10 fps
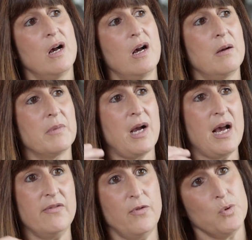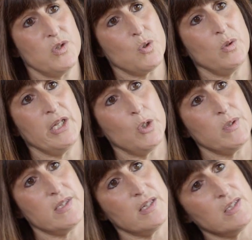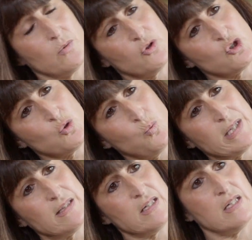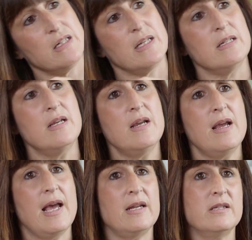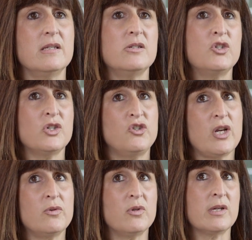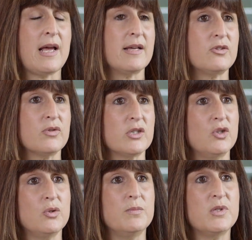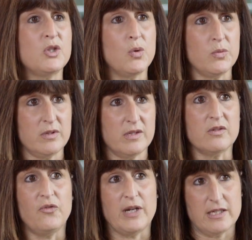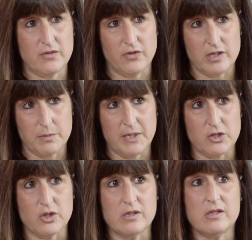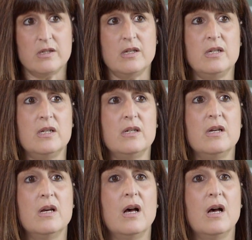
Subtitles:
kyphoscoliosis, so they're twisted, and just general gastric tubes don't suffice for these patients. They need